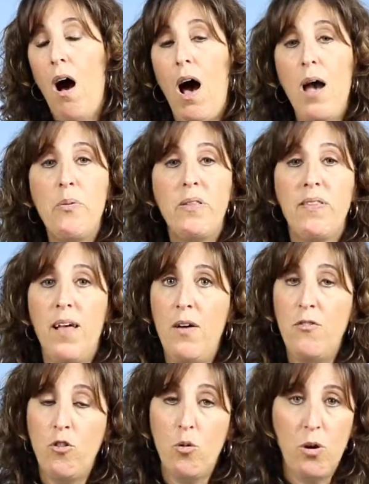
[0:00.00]
I would
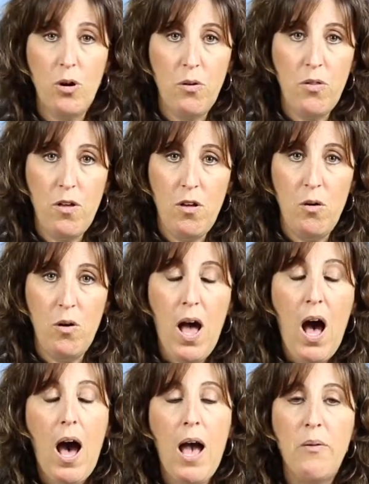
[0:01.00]
love to work with you.
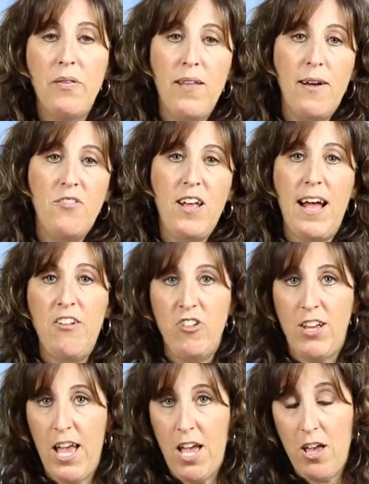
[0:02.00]
I would love to
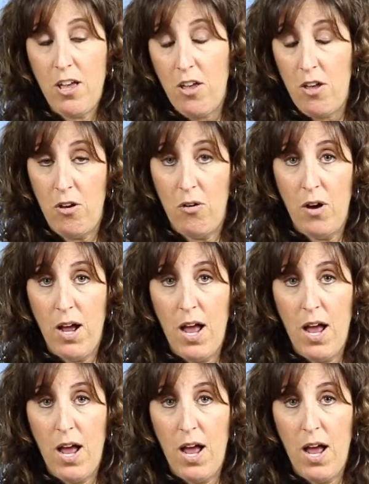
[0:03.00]
educate you.